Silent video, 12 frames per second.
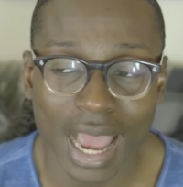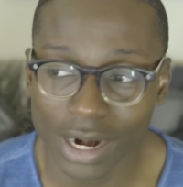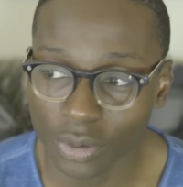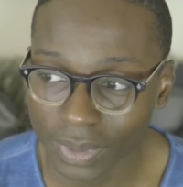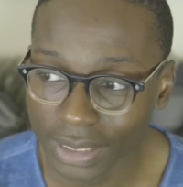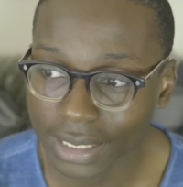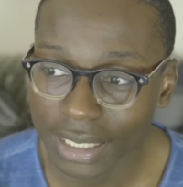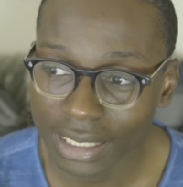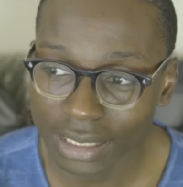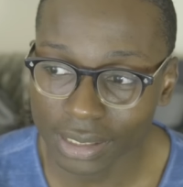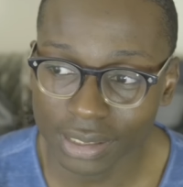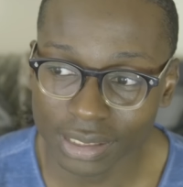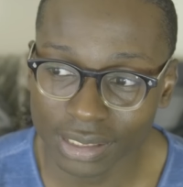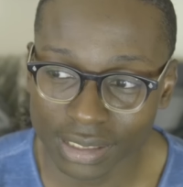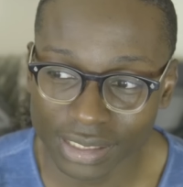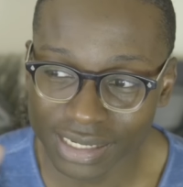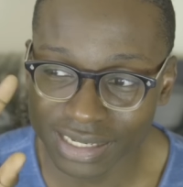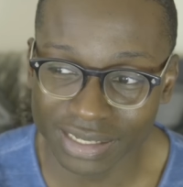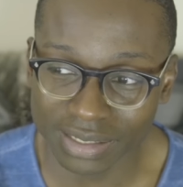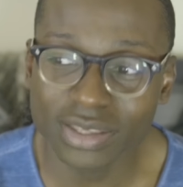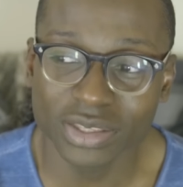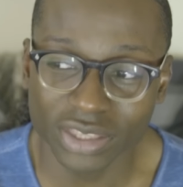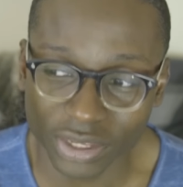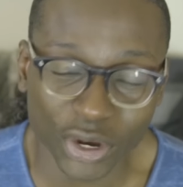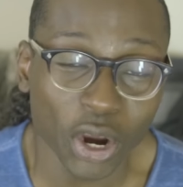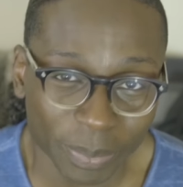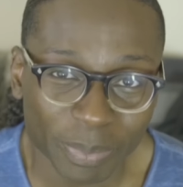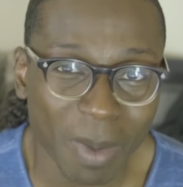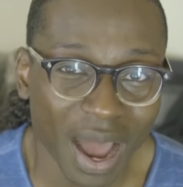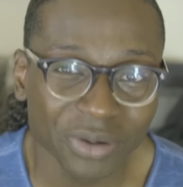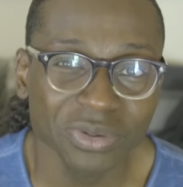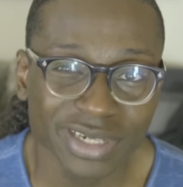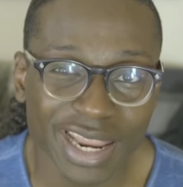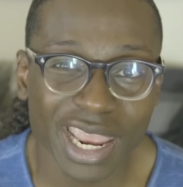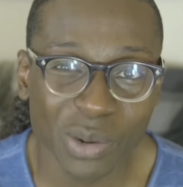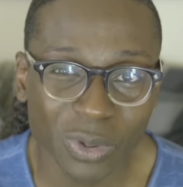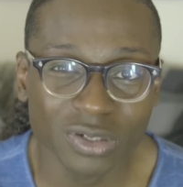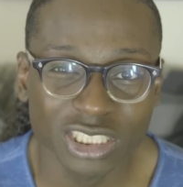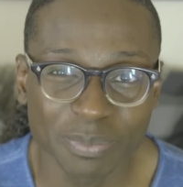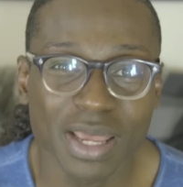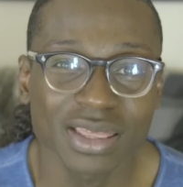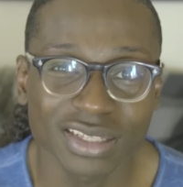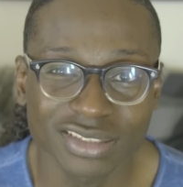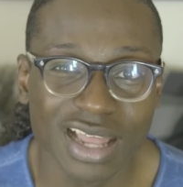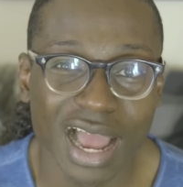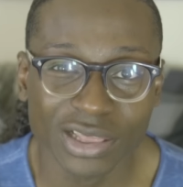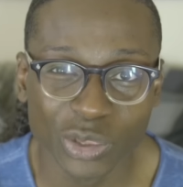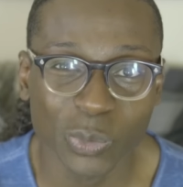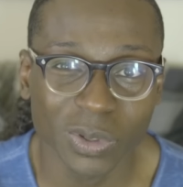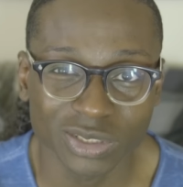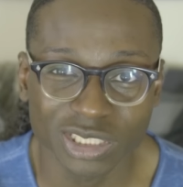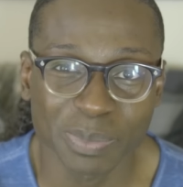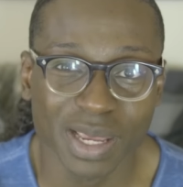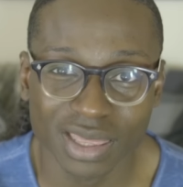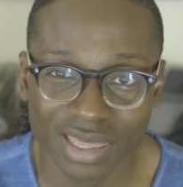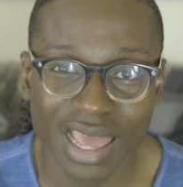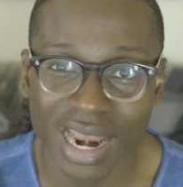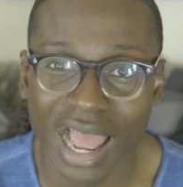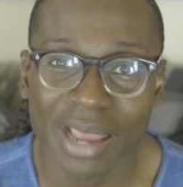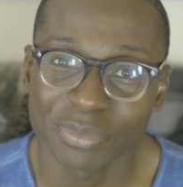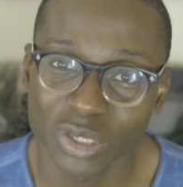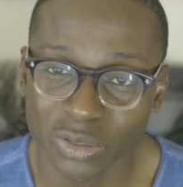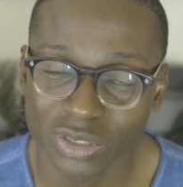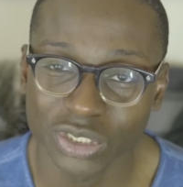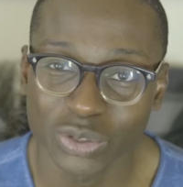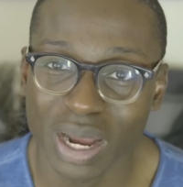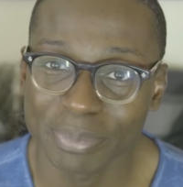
I don't really, the, the modern day Will Smith is not the Will Smith that I'm used to.